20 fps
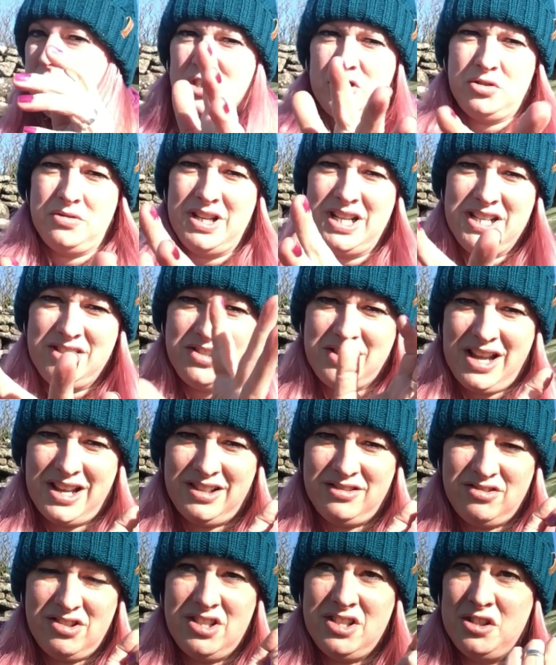which is
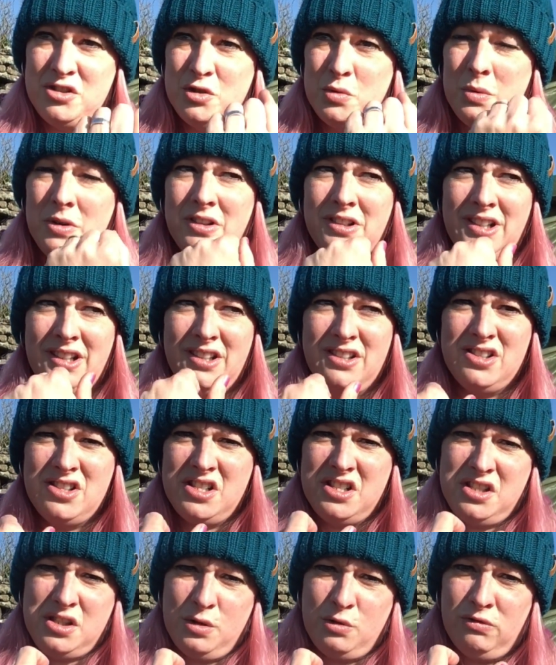and isn't working because
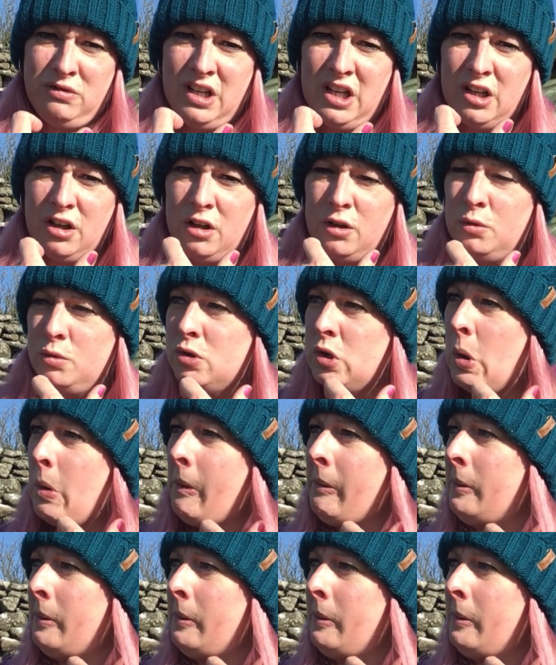it's still really cold.